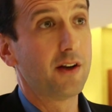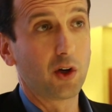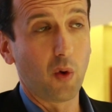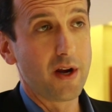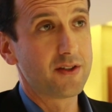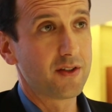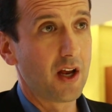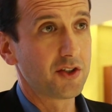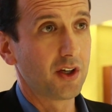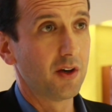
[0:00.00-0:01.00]
a great
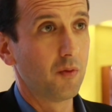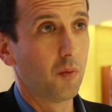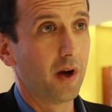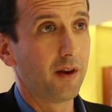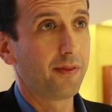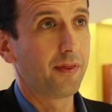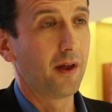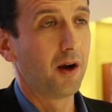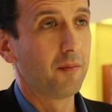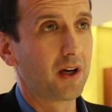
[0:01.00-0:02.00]
session with
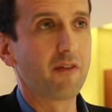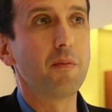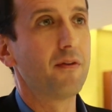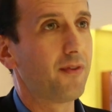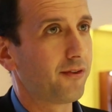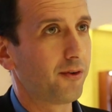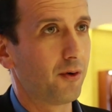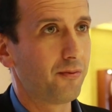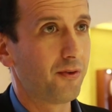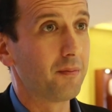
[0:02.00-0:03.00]
a government official
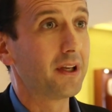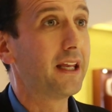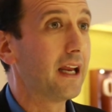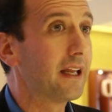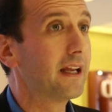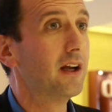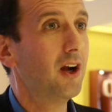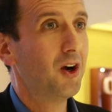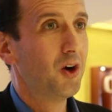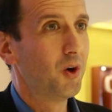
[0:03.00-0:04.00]
from Guinea
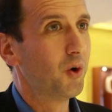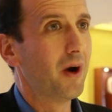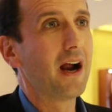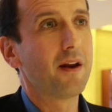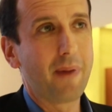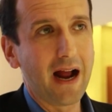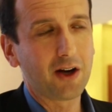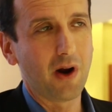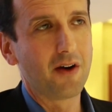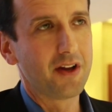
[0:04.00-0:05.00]
who had a
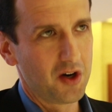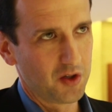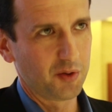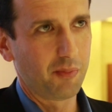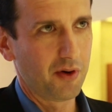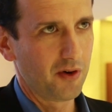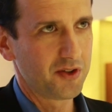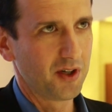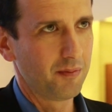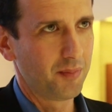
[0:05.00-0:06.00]
background in
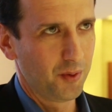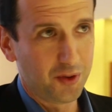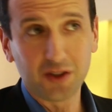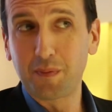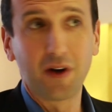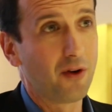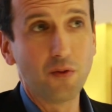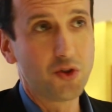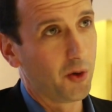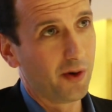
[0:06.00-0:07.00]
entrepreneurship, who talked about his
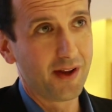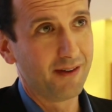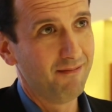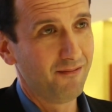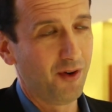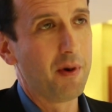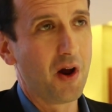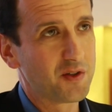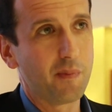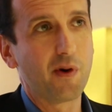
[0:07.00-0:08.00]
own journey from an
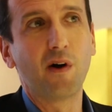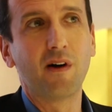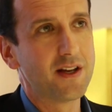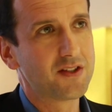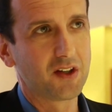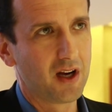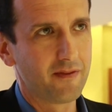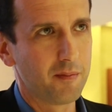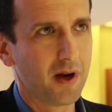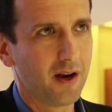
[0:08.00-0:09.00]
entrepreneur into
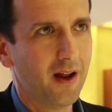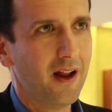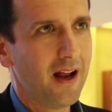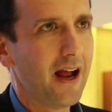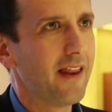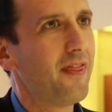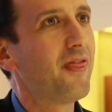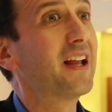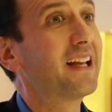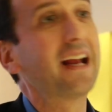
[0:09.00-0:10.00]
government and
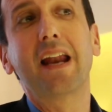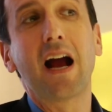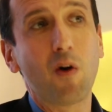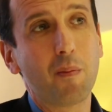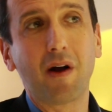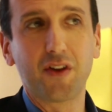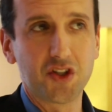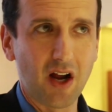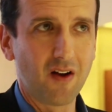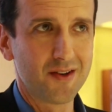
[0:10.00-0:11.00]
thinking now about the
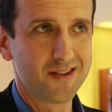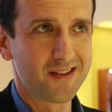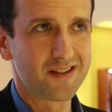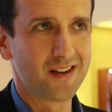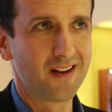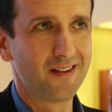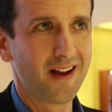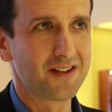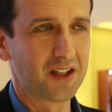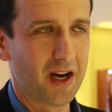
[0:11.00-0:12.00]
challenges as
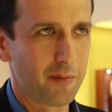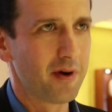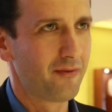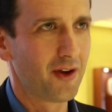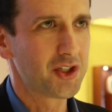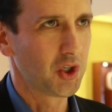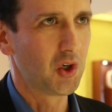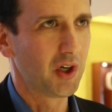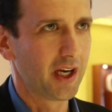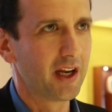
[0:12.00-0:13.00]
a government
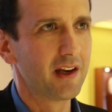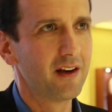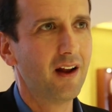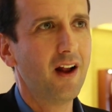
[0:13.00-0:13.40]
official in